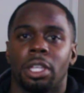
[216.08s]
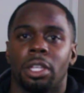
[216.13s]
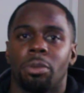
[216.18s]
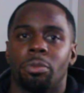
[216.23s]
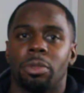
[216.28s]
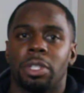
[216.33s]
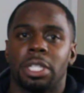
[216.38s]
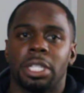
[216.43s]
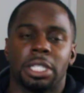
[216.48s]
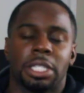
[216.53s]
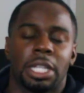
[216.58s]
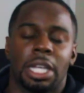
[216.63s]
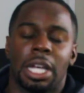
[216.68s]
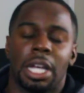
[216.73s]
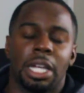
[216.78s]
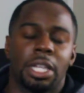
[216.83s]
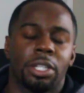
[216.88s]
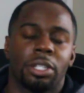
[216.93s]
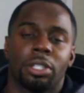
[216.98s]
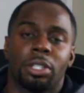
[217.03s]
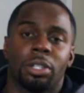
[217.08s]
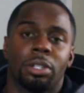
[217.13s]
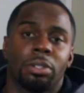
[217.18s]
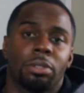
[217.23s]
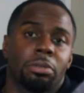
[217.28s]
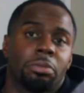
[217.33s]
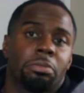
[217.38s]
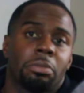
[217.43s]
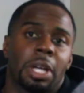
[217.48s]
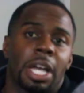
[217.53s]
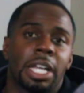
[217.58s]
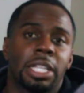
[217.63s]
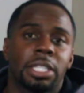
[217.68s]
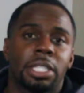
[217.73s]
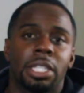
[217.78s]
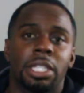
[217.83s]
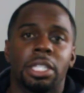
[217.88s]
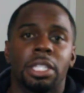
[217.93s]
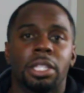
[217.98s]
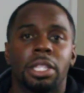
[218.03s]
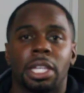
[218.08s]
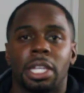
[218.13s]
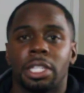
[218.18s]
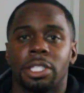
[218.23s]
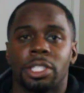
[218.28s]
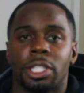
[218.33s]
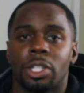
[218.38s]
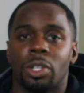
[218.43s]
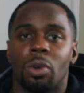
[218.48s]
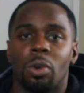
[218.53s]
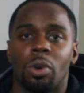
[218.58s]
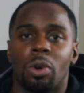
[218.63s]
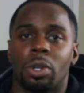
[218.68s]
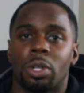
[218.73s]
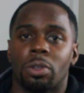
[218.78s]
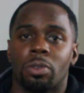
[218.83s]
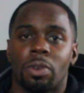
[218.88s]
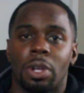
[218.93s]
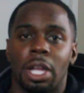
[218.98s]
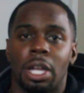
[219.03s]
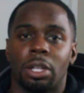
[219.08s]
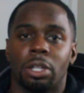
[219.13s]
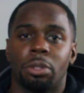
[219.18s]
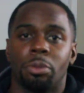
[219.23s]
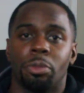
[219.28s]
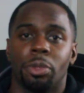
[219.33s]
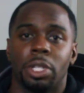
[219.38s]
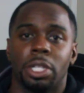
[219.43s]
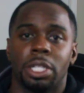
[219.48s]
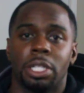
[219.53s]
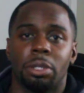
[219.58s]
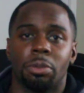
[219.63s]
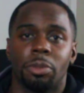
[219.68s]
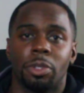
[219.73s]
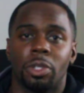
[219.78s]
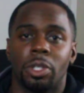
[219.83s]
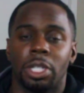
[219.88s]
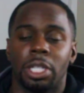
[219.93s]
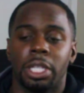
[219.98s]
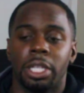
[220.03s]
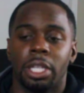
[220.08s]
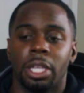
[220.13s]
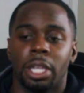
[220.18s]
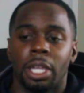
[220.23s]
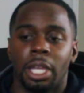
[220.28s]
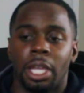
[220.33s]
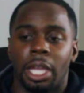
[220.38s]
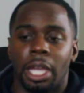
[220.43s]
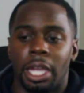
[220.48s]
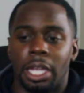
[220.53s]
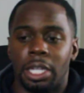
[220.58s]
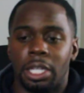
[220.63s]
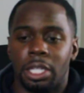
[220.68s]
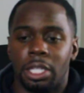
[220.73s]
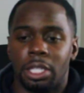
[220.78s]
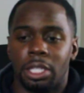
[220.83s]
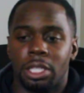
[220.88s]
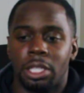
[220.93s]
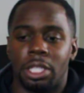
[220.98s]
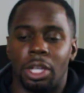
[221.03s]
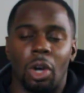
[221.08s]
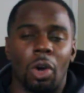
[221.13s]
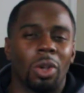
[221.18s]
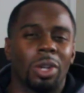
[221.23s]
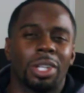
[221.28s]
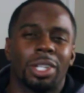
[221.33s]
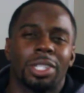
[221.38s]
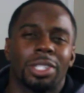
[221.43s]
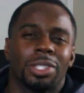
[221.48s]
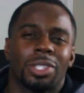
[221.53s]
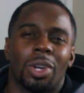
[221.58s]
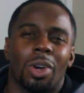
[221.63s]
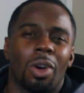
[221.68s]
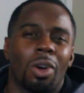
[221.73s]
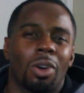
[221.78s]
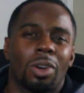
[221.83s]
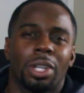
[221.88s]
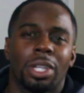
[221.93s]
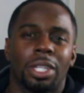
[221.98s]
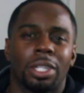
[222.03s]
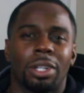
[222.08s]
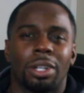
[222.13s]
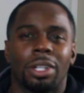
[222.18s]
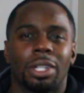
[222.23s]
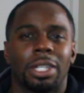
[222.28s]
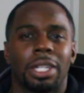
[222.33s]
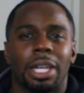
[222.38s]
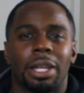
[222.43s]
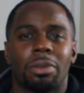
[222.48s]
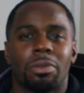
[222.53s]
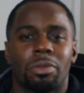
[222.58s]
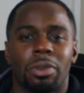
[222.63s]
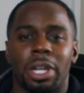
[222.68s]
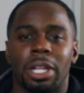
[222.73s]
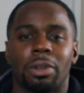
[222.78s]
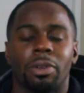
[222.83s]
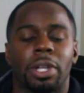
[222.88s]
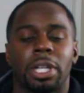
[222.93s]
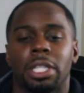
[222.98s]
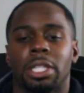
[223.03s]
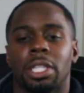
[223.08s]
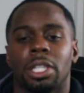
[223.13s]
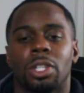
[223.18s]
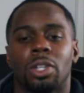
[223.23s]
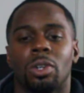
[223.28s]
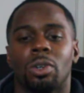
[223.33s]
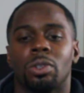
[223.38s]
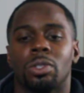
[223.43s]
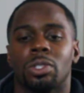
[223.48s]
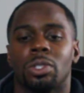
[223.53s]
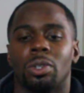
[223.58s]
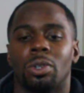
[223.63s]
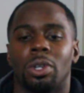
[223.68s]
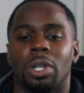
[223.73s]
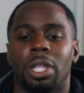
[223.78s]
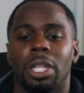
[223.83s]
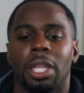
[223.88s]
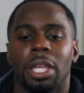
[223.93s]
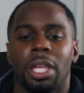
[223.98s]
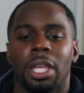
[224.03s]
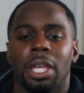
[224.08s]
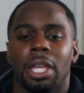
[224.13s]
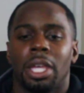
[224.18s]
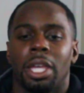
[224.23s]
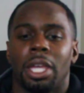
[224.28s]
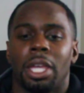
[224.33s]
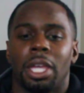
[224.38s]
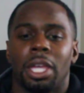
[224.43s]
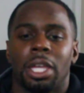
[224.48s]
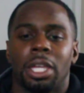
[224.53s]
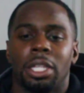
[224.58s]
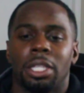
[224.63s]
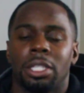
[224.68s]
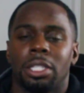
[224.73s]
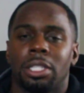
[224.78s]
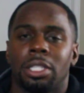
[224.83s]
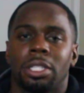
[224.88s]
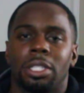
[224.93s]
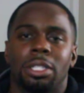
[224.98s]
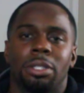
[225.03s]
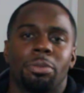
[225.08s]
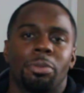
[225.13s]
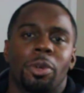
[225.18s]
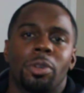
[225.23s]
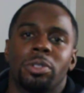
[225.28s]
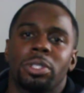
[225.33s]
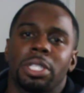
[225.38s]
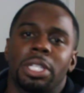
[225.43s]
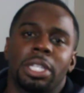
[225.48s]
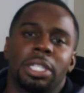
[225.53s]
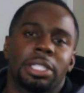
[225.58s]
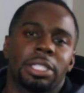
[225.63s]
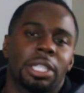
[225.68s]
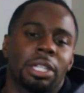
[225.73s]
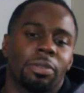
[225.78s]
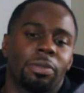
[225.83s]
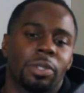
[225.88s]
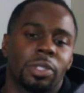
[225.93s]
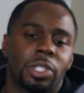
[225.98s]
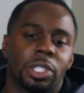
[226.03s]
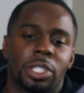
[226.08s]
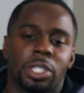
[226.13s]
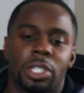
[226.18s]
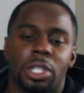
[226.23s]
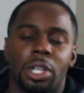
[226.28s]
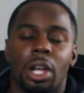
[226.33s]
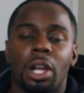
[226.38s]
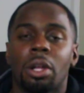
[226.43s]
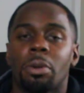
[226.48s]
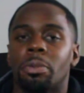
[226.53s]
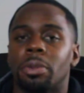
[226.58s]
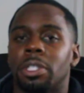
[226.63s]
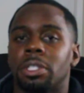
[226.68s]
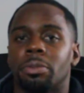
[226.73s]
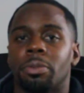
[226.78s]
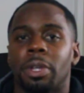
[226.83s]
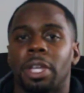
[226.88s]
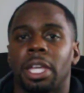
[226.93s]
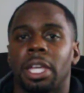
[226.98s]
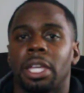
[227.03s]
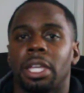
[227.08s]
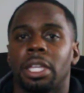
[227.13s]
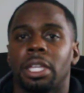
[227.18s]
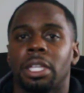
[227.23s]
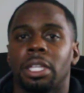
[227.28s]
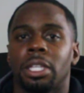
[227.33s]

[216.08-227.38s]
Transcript: Because I see the things that go on around the bully community and all of the talk and all of that rhetoric that goes on. And most of that stuff is just garbage, man.